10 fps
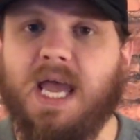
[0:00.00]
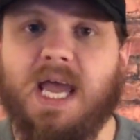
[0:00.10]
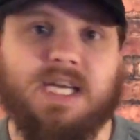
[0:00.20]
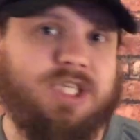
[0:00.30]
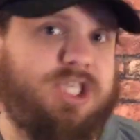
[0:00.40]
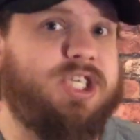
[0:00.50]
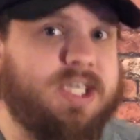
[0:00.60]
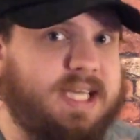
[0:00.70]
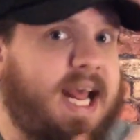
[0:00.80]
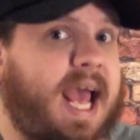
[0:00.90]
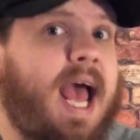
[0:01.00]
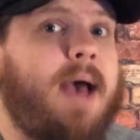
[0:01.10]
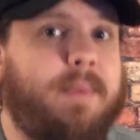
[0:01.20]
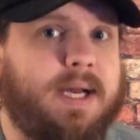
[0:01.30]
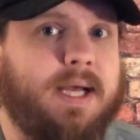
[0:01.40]
It's just
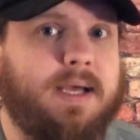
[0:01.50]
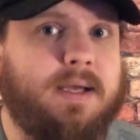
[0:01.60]
happening.